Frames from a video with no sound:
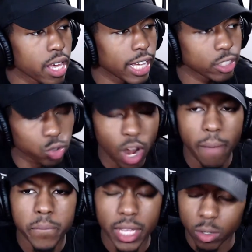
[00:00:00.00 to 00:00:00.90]
It
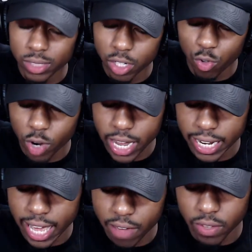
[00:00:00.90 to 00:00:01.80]
dropped. It was in the red
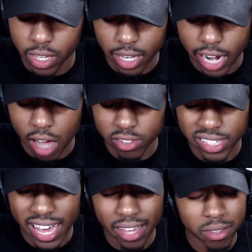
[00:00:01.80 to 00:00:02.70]
heavy, and I was
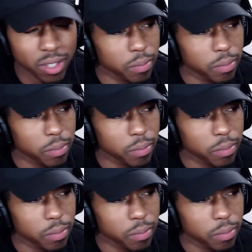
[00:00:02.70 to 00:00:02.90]
like,